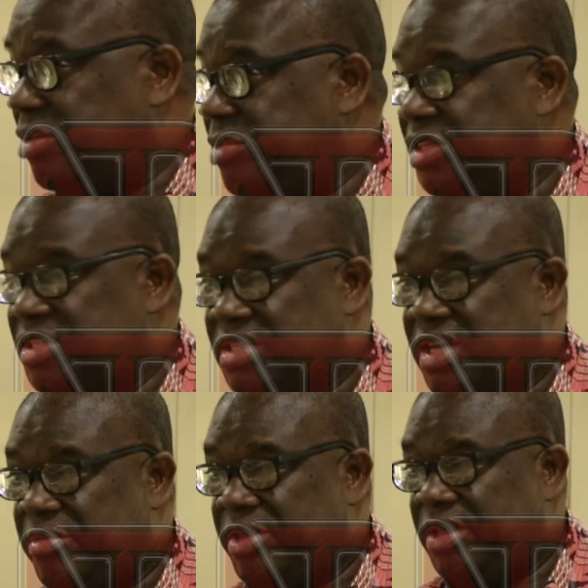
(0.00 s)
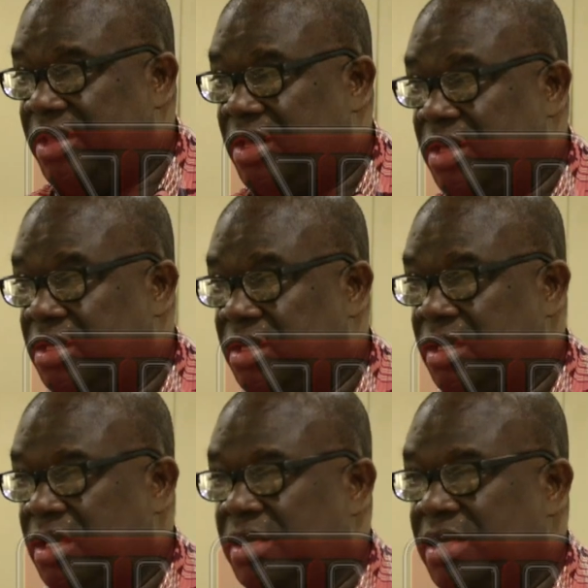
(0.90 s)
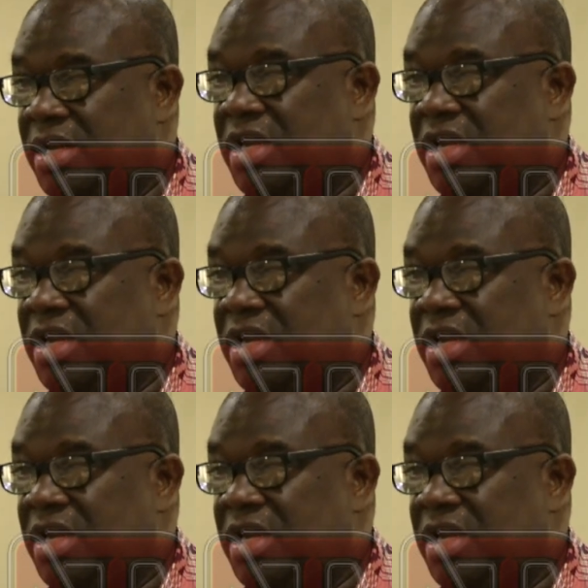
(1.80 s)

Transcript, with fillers: community is coming here, telling